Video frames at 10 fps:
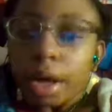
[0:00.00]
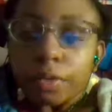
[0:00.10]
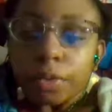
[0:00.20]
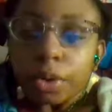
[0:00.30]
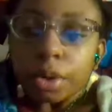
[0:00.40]
it
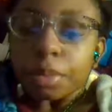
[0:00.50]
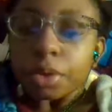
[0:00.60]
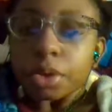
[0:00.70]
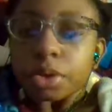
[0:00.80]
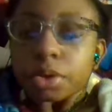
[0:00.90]
for a couple
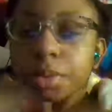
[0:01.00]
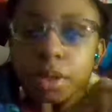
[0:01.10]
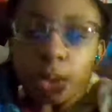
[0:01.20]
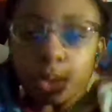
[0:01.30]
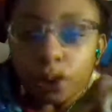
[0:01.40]
years, but
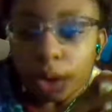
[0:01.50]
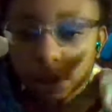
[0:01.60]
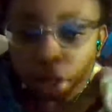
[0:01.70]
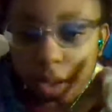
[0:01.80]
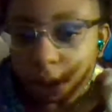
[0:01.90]
then when you
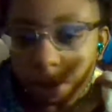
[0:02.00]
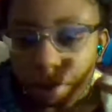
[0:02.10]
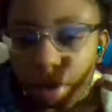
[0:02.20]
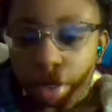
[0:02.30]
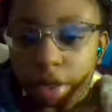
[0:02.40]
actually think
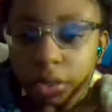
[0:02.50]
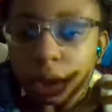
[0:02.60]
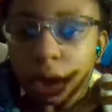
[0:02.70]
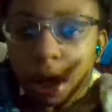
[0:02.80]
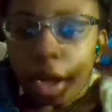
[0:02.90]
about it,
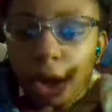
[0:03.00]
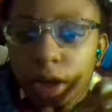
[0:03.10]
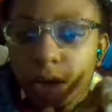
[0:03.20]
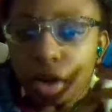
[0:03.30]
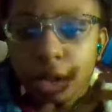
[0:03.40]
I had a
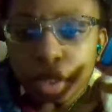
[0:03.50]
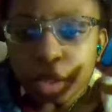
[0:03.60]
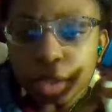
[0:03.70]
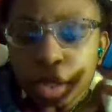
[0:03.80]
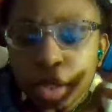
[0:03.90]
lot of these
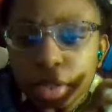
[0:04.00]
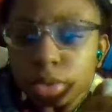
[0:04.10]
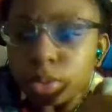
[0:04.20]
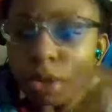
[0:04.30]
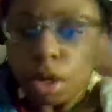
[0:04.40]
signs
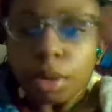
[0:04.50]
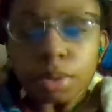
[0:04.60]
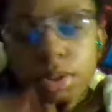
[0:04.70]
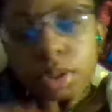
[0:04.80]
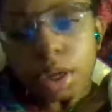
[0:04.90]
when I
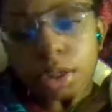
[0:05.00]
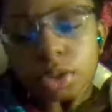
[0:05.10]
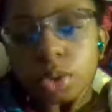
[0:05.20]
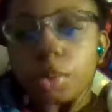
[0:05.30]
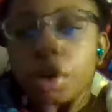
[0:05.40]
was in high
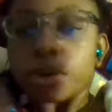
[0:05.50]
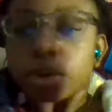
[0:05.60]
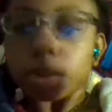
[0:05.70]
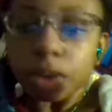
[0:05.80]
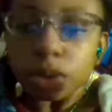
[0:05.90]
school, when I was
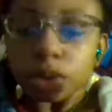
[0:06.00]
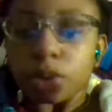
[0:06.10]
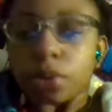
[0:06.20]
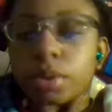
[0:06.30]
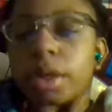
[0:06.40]
in middle
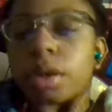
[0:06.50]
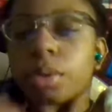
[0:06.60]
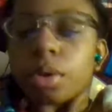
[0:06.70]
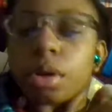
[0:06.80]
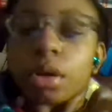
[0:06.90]
school. Like,
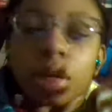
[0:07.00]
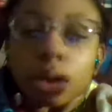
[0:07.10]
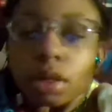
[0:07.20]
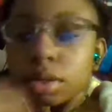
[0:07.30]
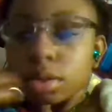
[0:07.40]

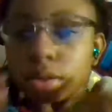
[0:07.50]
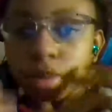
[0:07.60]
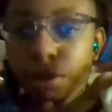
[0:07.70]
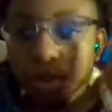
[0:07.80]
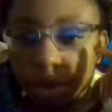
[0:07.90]

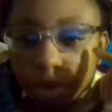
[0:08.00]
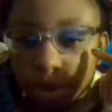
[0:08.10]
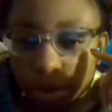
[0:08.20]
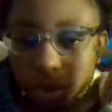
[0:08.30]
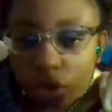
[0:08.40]
sometimes people
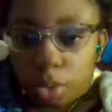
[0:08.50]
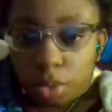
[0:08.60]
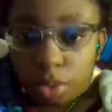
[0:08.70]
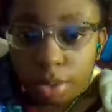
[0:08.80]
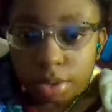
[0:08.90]
just don't
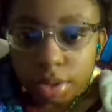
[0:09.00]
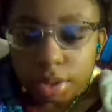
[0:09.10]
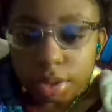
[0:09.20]
notice it.